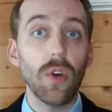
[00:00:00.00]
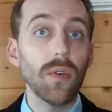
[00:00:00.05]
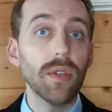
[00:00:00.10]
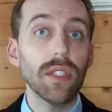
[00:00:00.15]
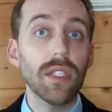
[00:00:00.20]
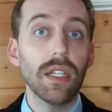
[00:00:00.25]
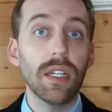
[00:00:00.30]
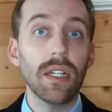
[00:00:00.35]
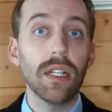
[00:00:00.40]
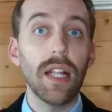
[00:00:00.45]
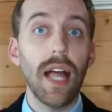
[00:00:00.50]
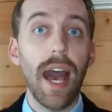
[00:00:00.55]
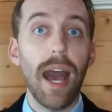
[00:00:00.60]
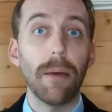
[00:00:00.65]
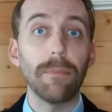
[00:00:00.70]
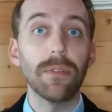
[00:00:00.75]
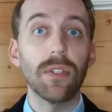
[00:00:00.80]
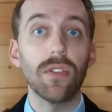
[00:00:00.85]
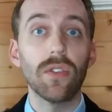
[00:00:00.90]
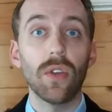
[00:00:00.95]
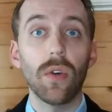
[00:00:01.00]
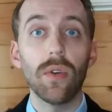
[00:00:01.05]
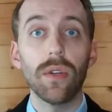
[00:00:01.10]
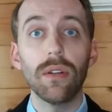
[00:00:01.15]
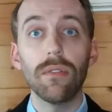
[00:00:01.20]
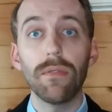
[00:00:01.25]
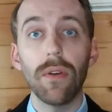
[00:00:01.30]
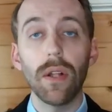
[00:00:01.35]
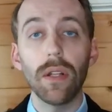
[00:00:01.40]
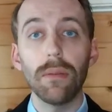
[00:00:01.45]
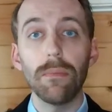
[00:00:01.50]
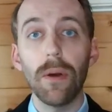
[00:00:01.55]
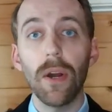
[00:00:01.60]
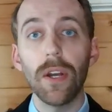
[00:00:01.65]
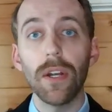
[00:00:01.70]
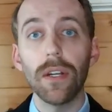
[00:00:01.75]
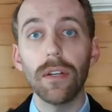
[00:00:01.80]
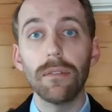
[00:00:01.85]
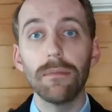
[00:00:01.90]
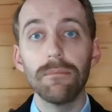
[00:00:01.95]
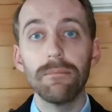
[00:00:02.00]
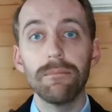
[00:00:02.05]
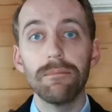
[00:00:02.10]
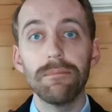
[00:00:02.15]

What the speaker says: going to collapse. It's going to fall apart.